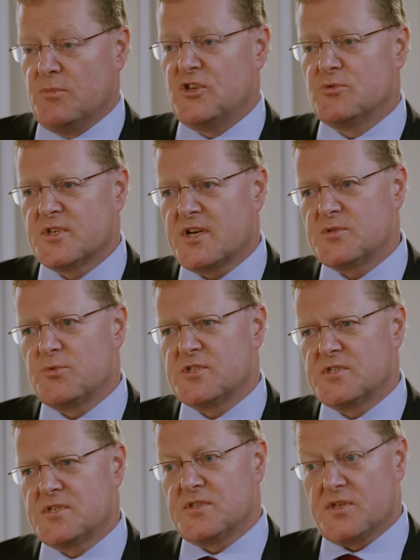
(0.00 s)
and the medium-sized
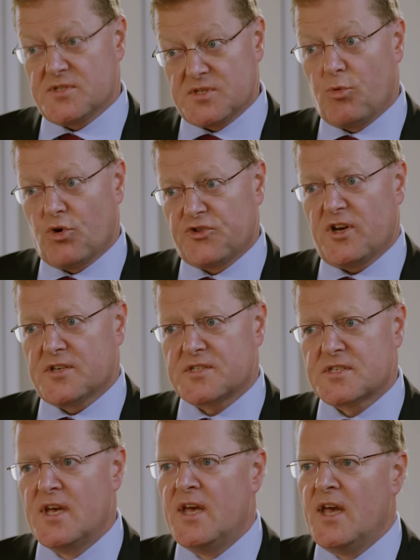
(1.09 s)
businesses that support
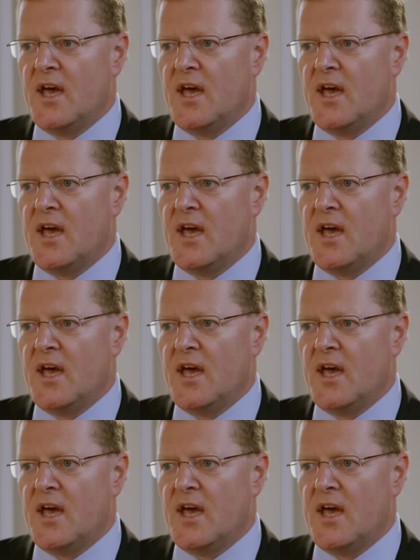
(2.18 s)
us,